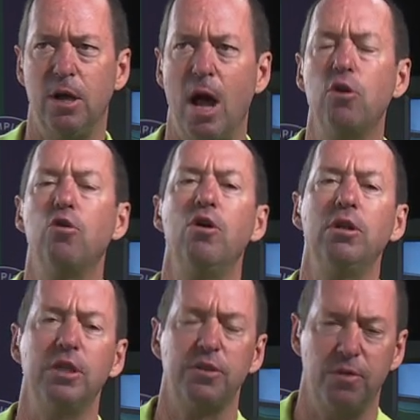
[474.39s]
I
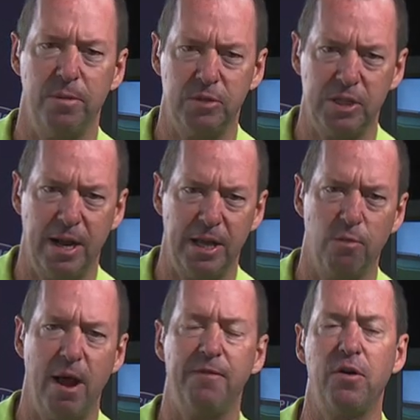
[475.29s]
learned this from studying
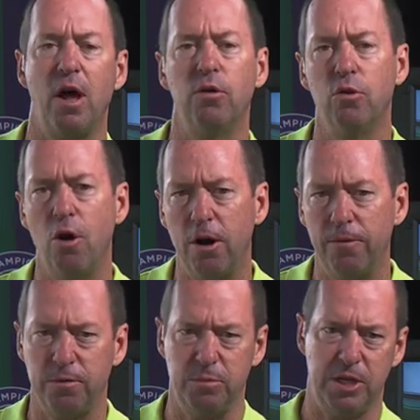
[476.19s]
Rafa, and I learned
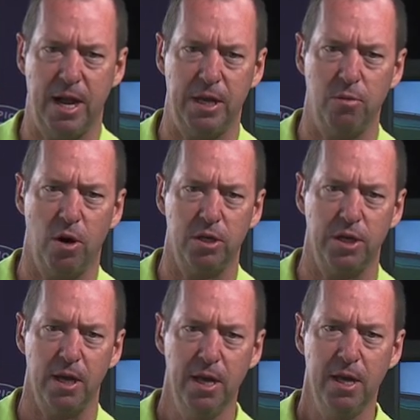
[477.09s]
it from studying Roger.